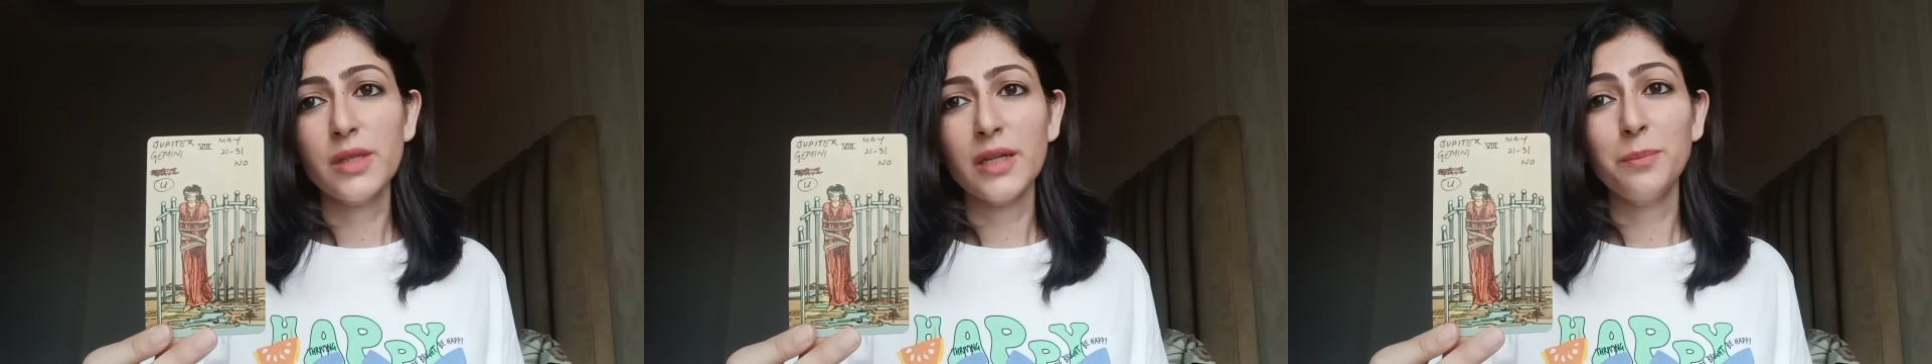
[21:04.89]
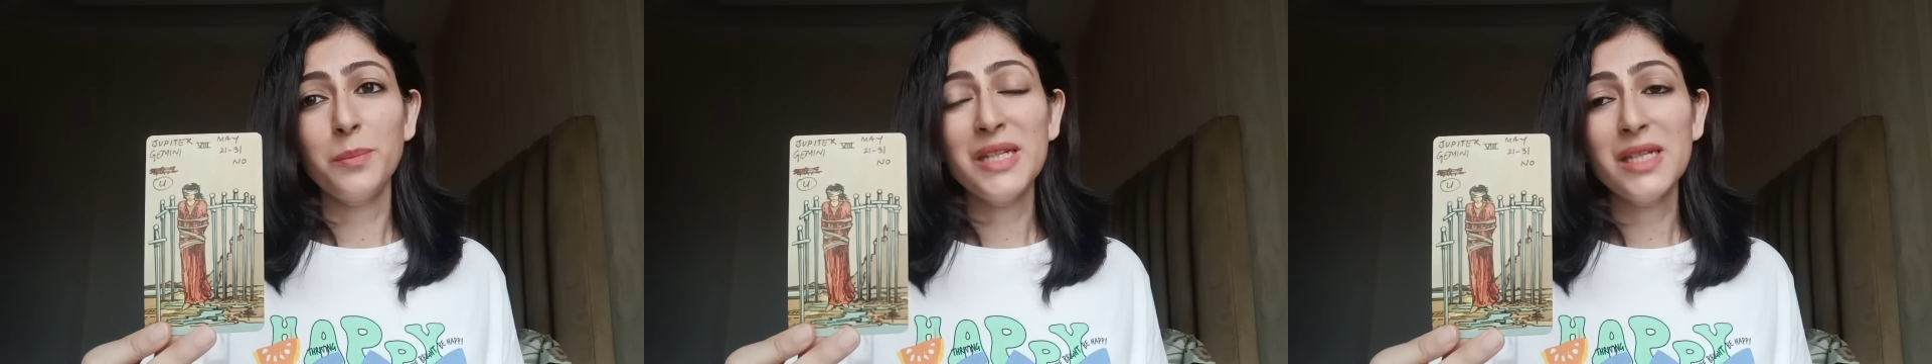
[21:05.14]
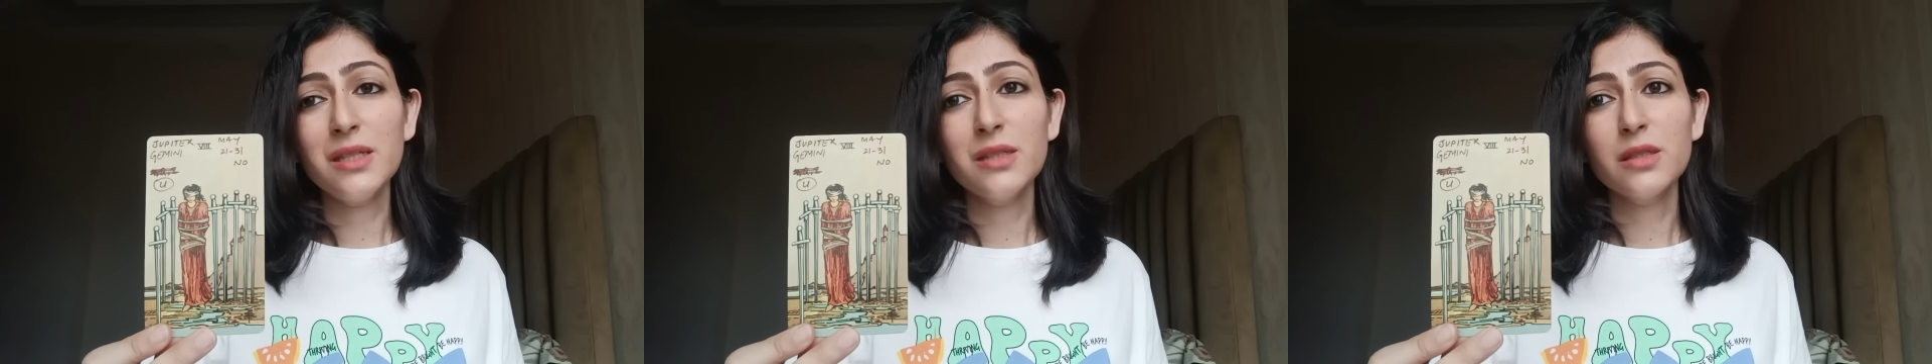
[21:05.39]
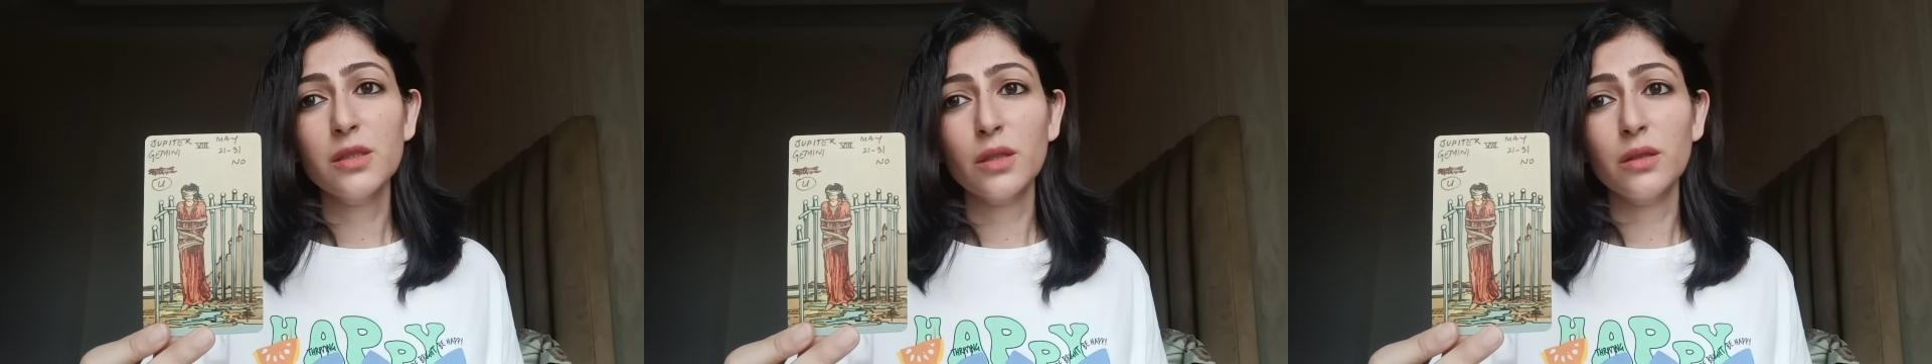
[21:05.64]
that
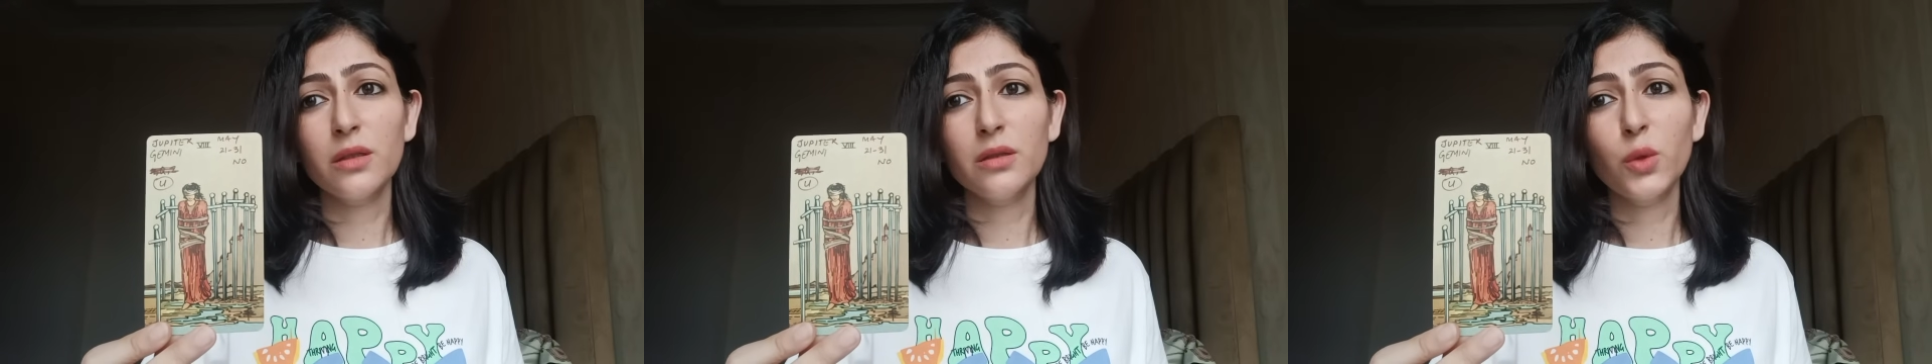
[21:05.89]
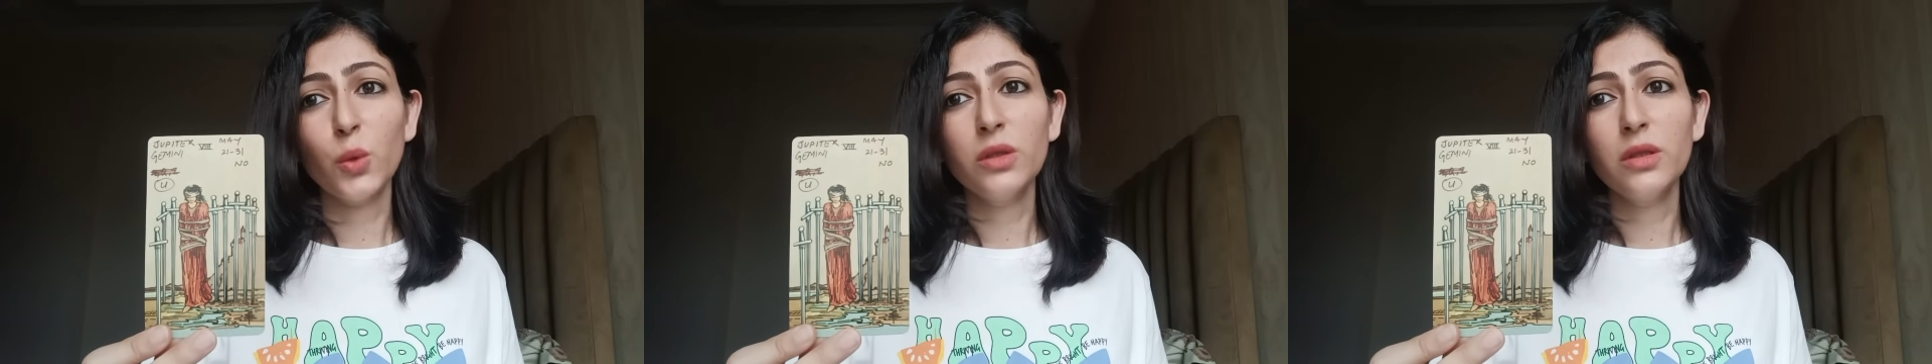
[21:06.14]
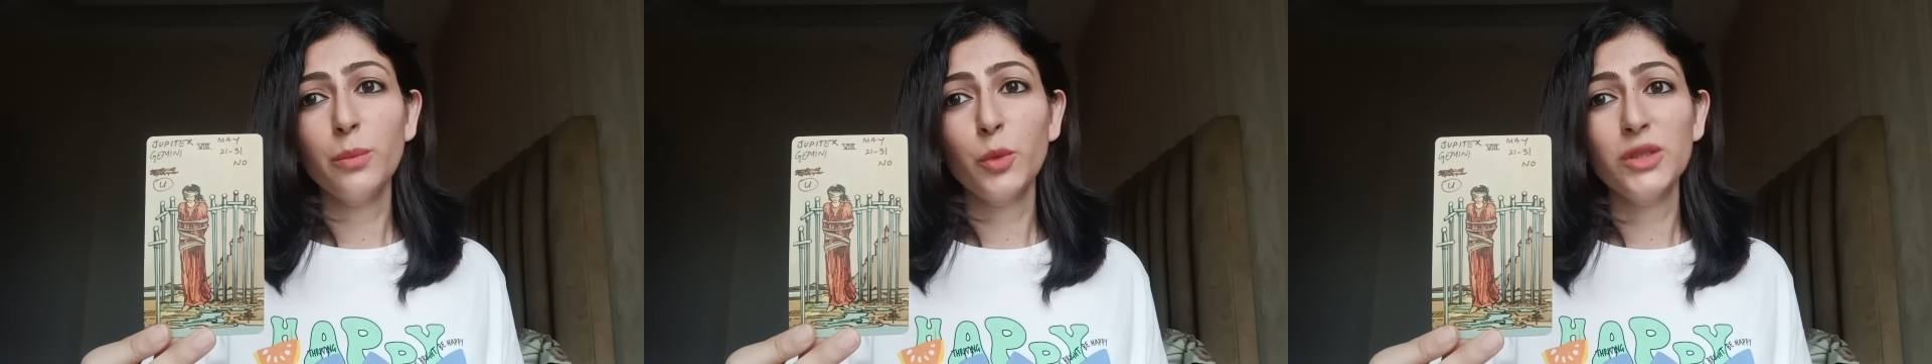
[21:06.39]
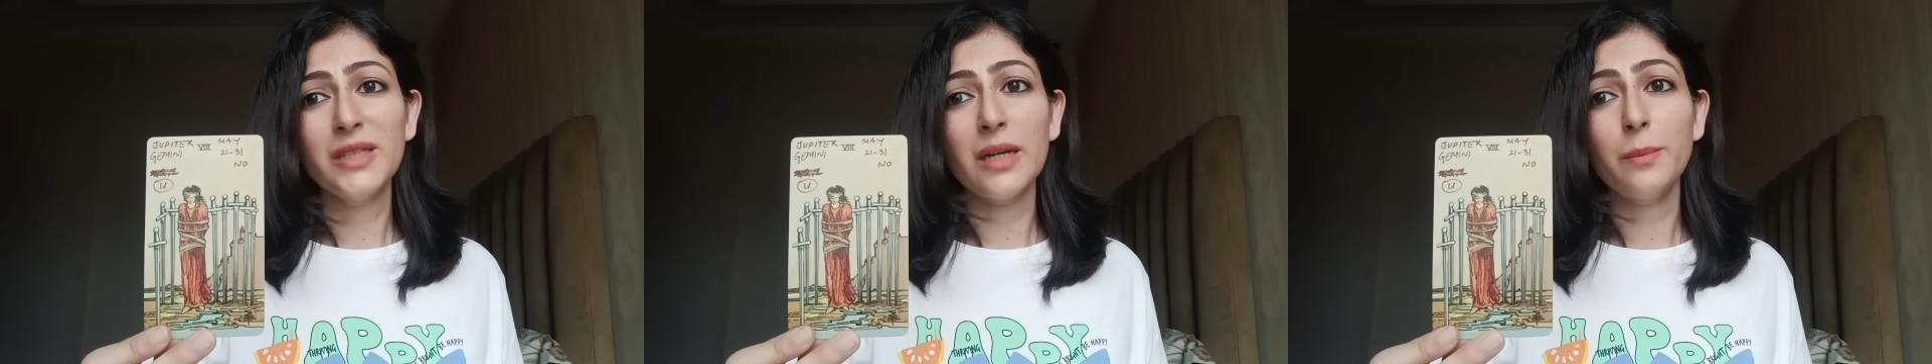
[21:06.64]
please don't
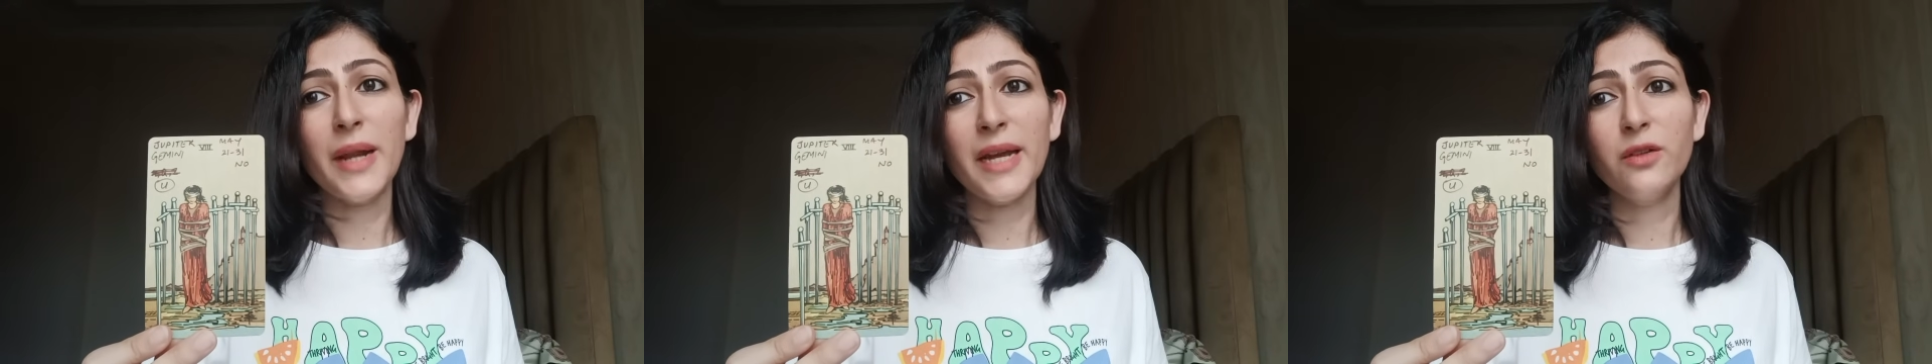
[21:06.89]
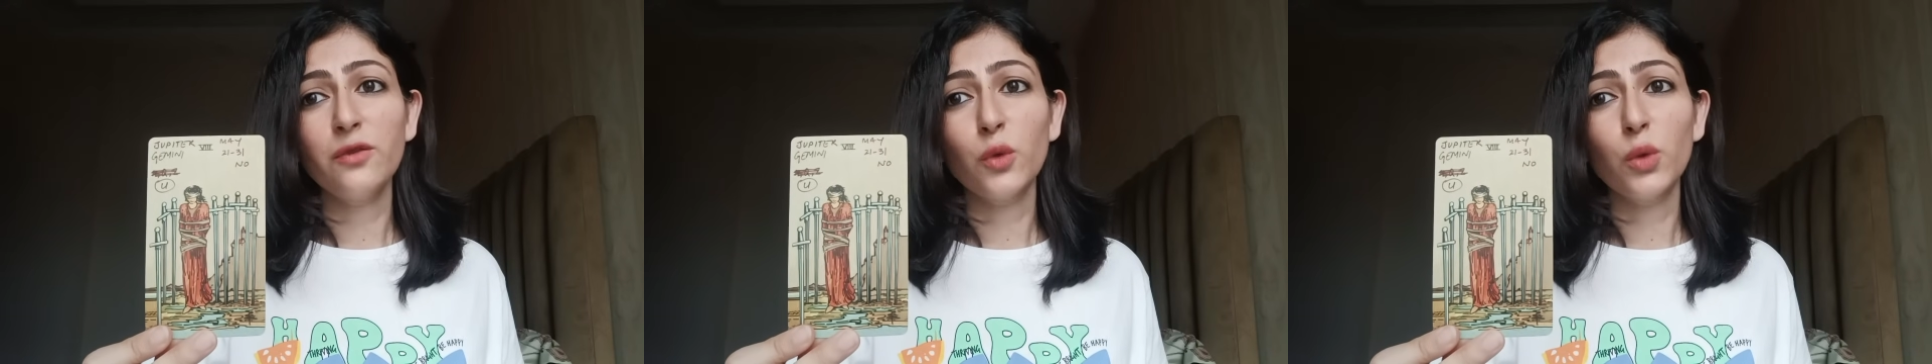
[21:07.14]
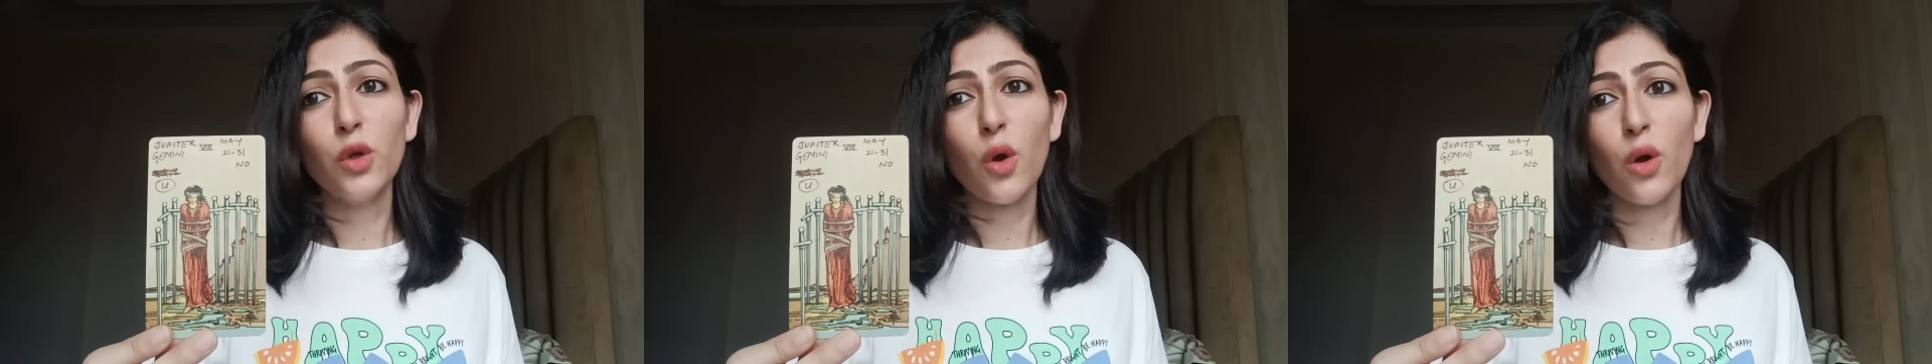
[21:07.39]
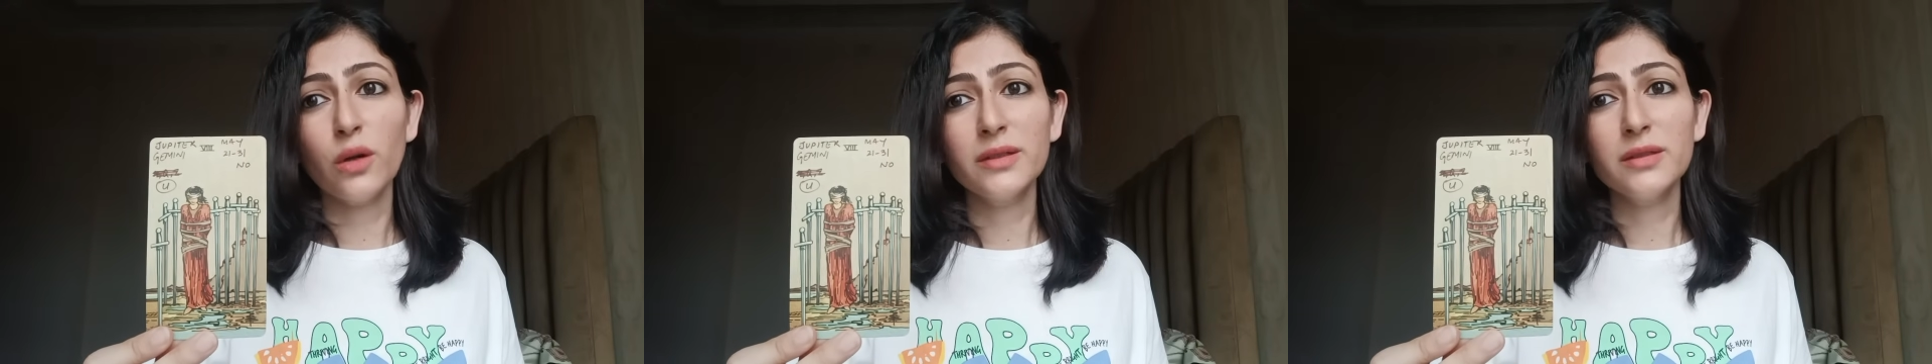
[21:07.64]
put that blindfold
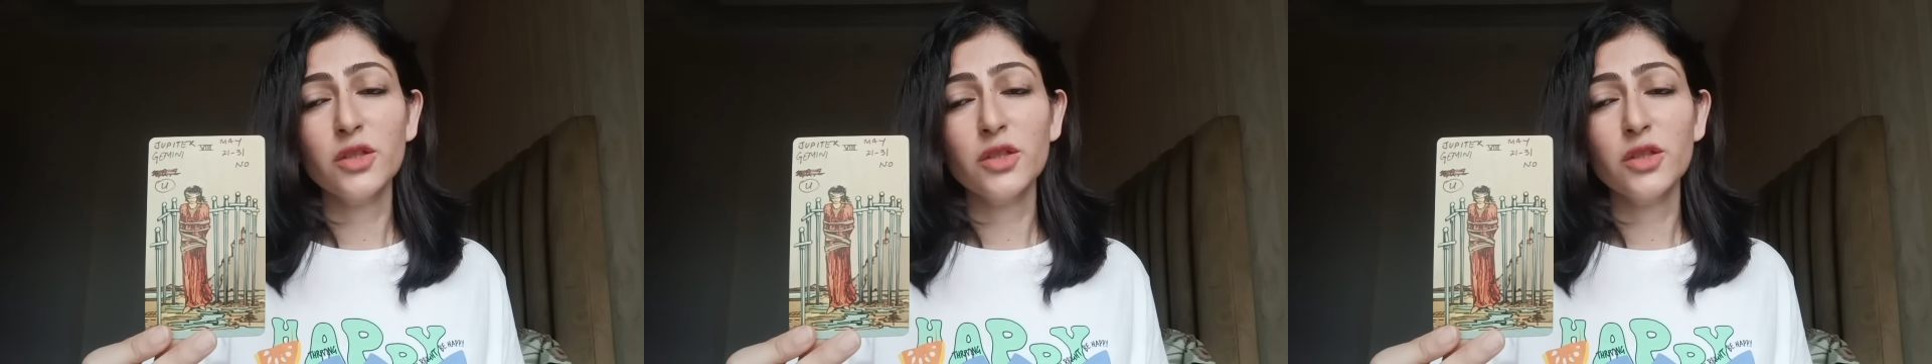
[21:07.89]
on.